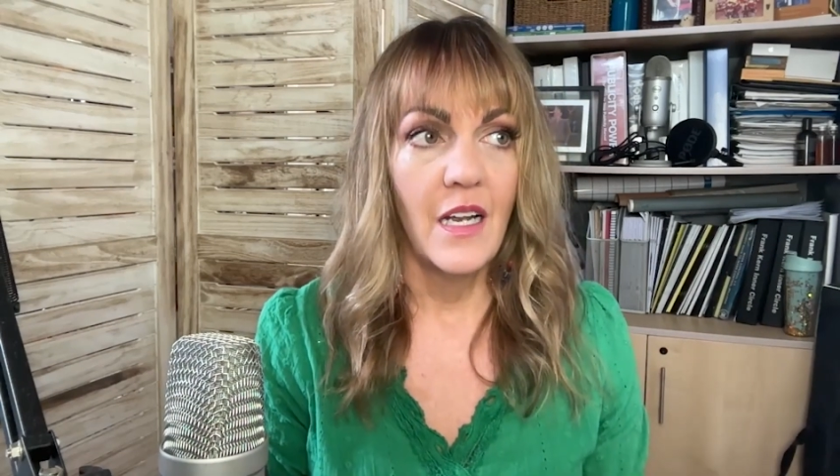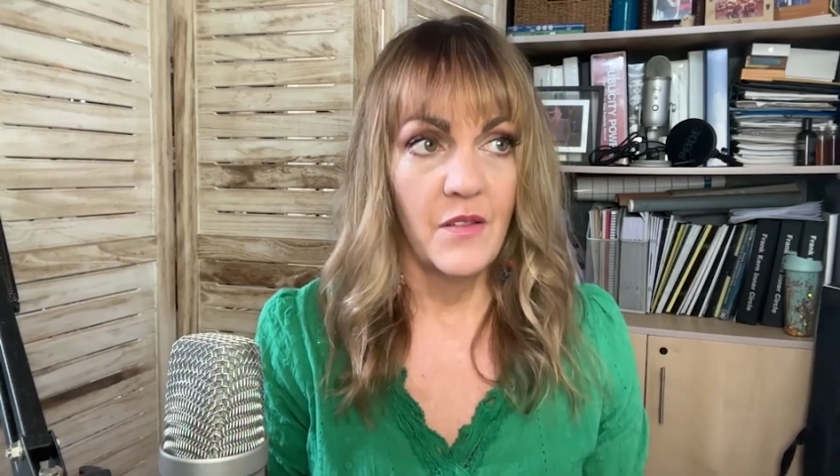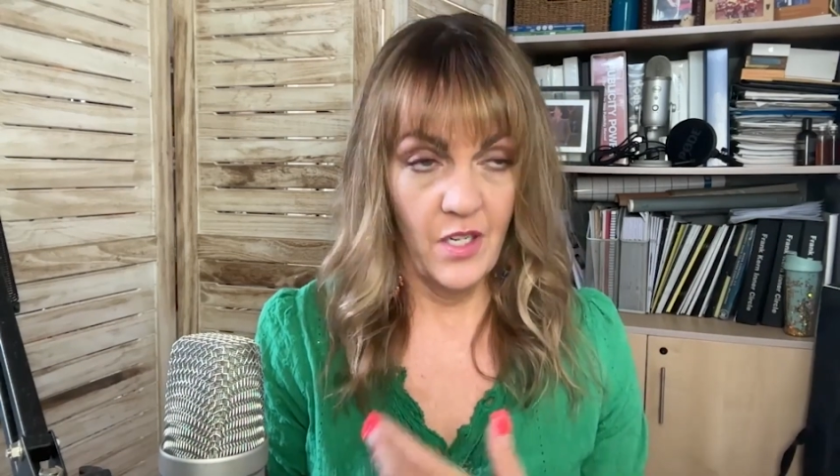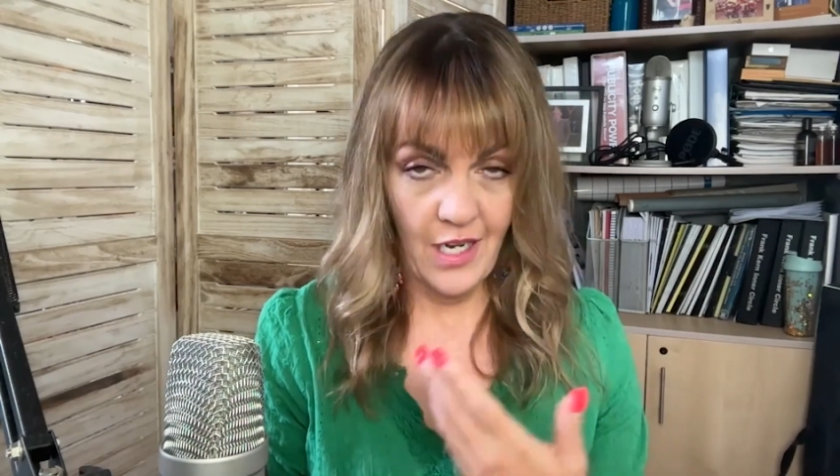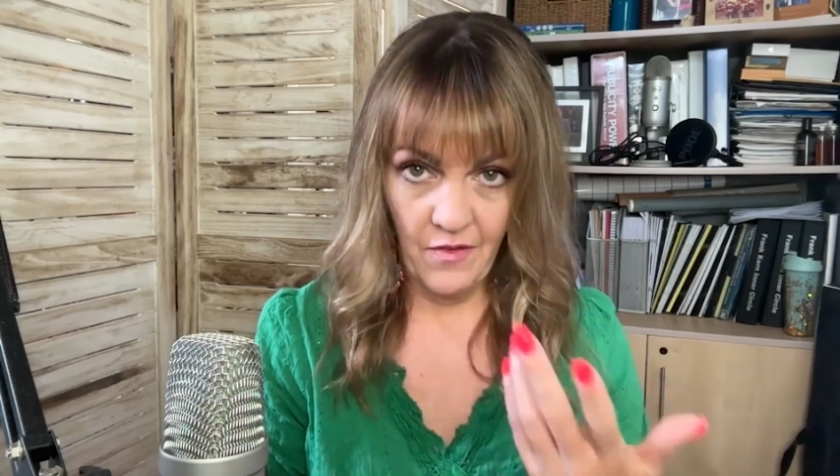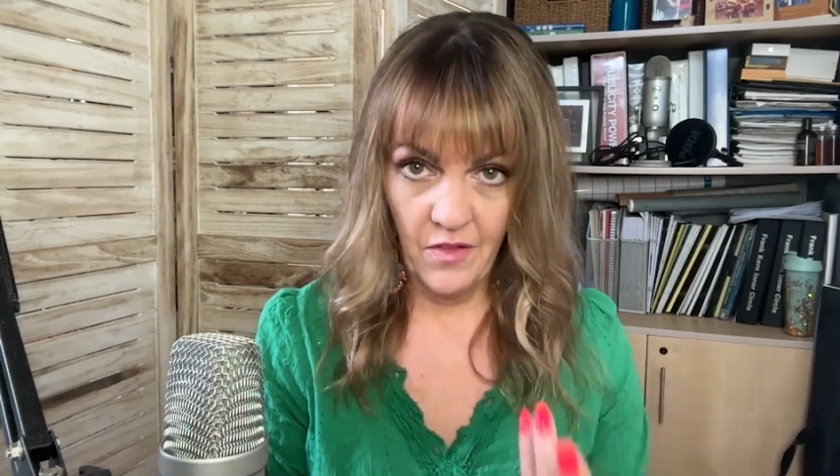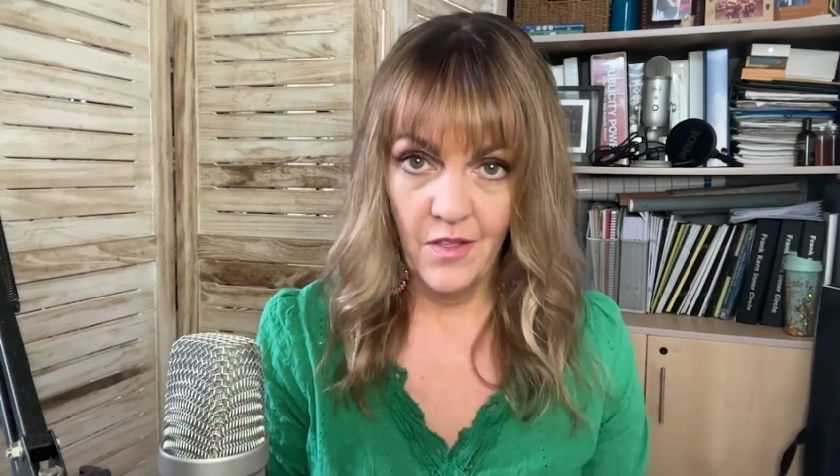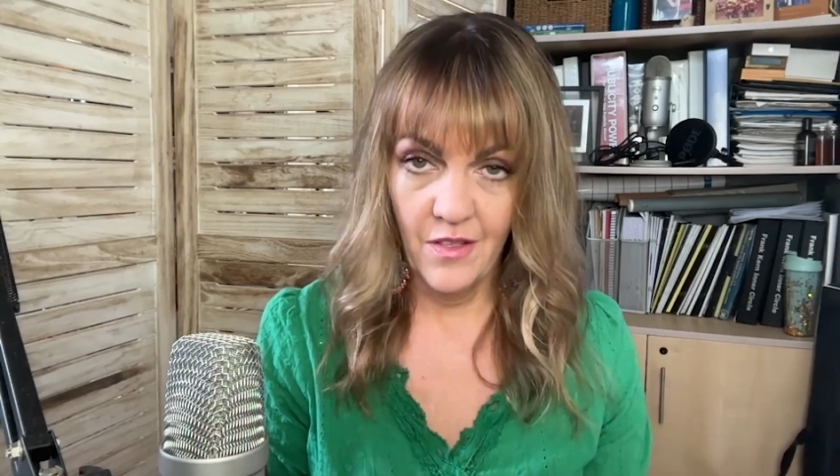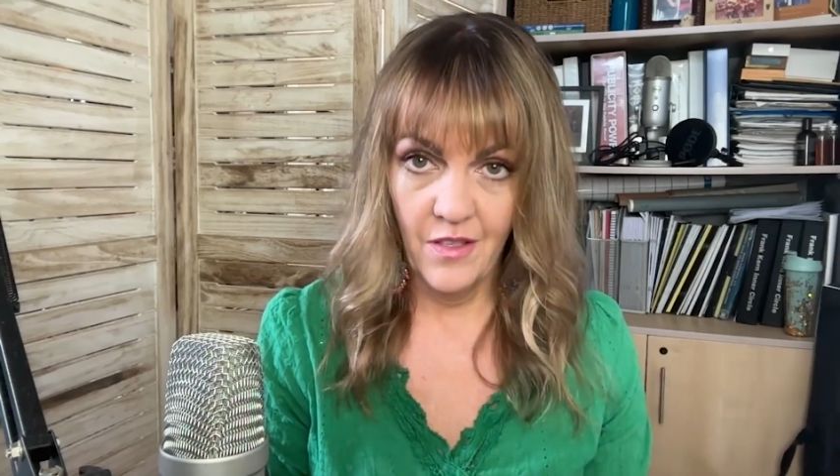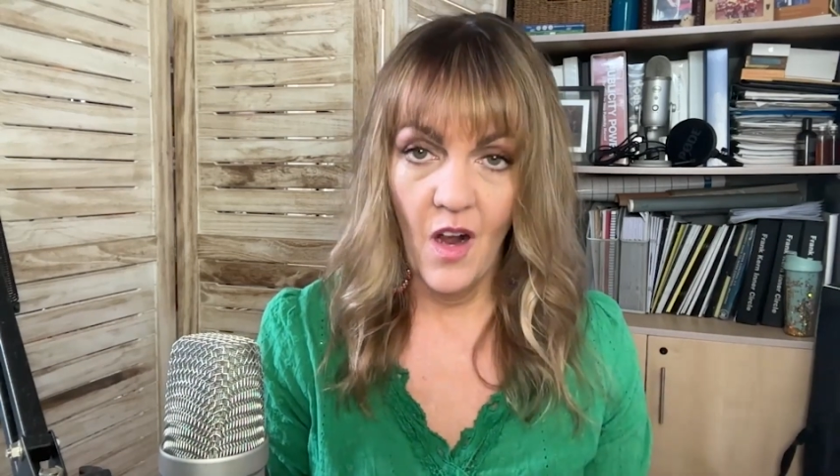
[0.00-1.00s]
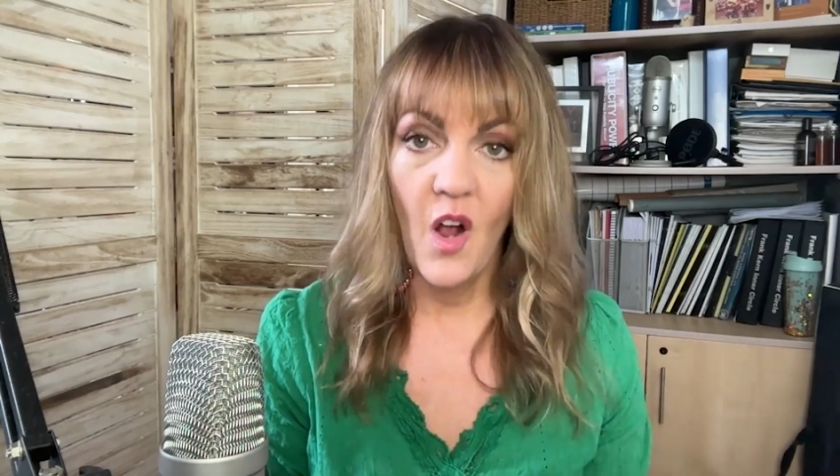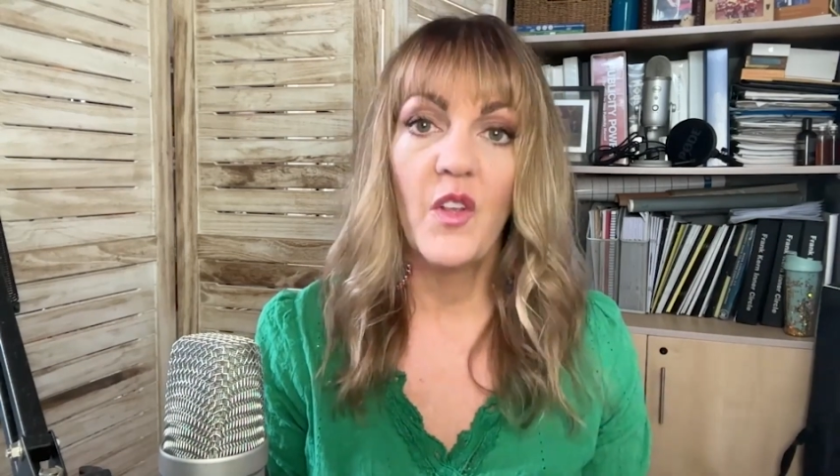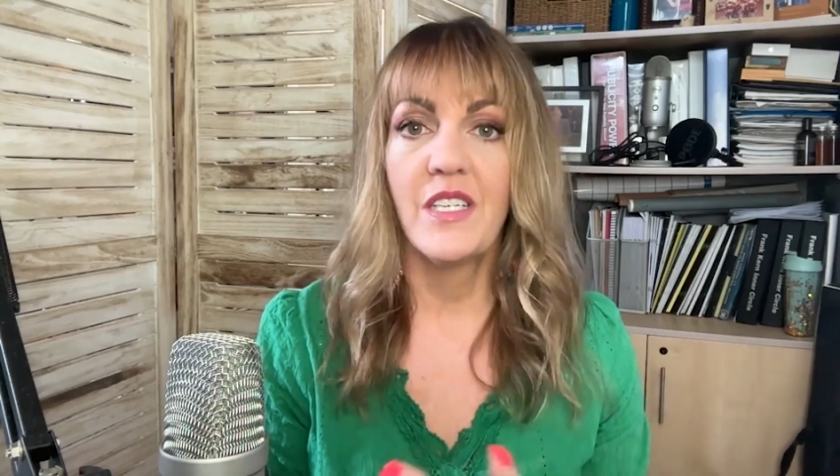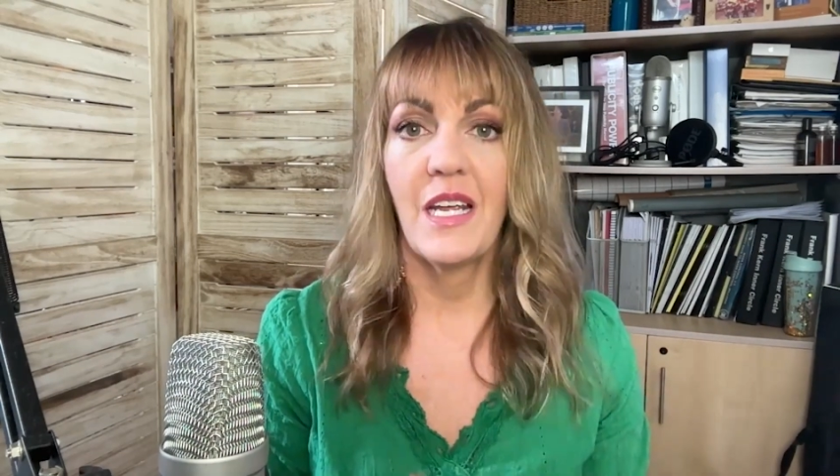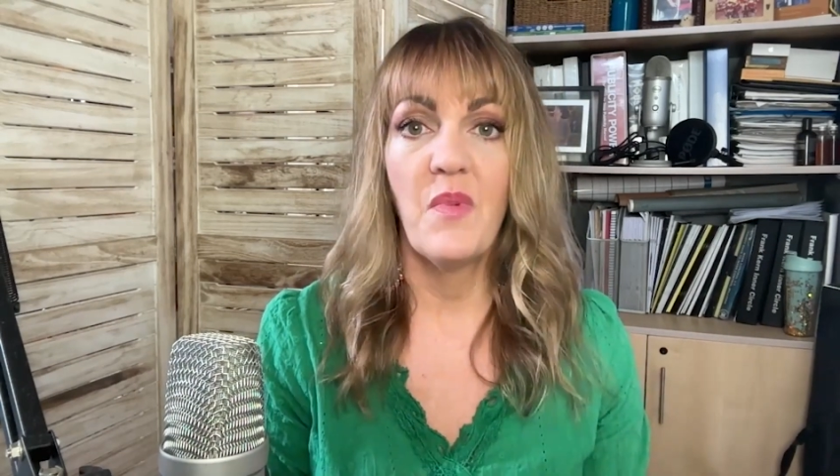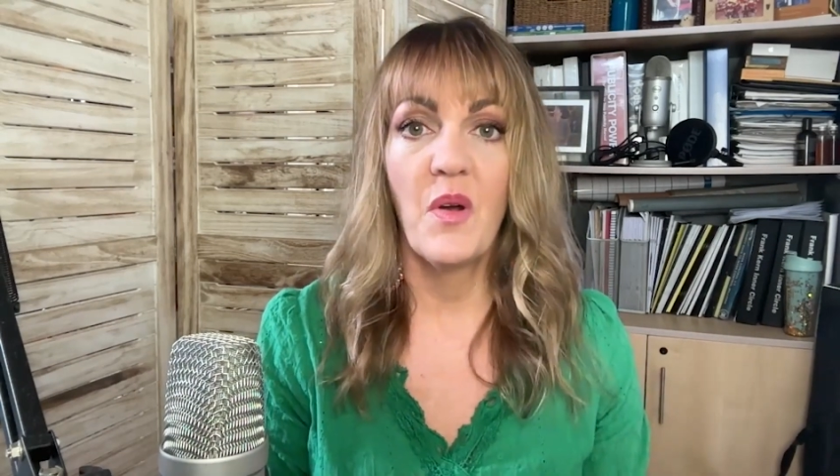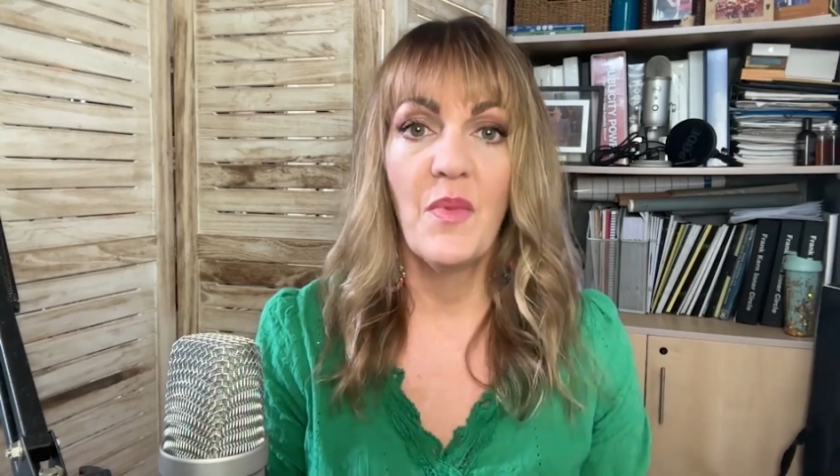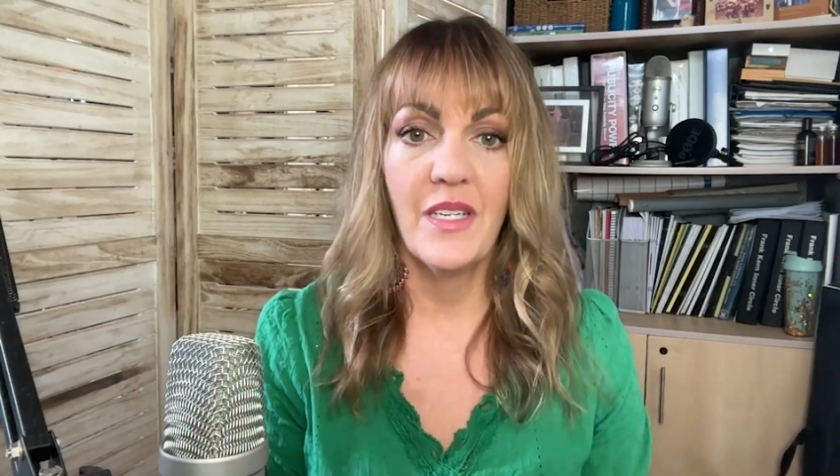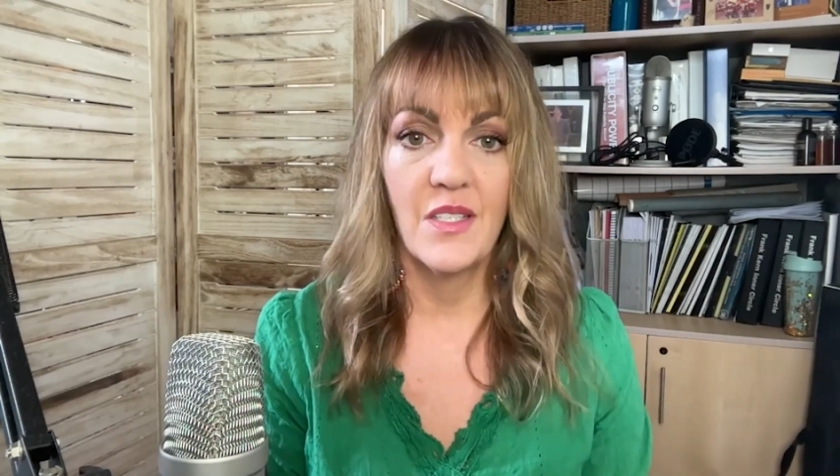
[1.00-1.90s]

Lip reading: to have a holiday moment